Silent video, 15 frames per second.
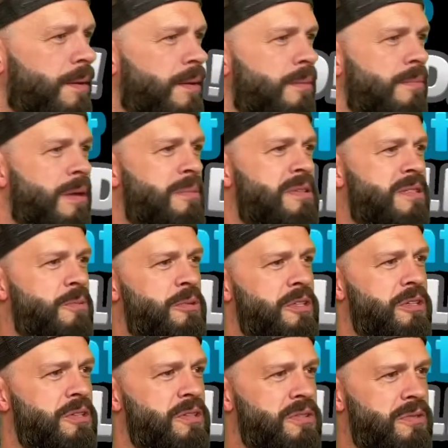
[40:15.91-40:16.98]
Maybe someone here
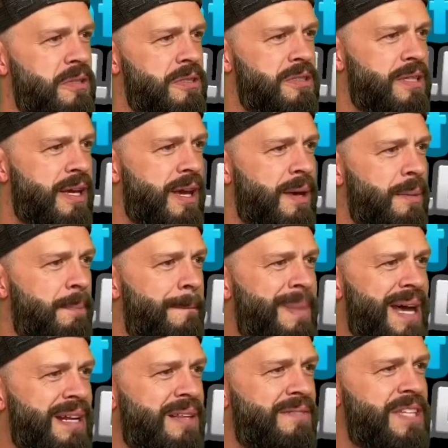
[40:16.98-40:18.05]
uses vaults. Yeah,
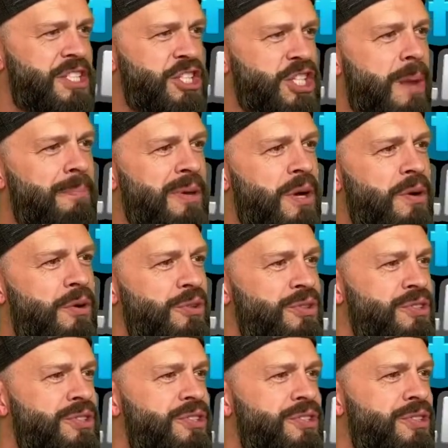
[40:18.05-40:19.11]
Battle of the
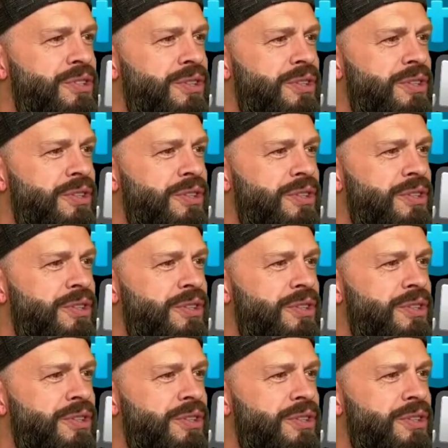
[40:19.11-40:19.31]
Champions.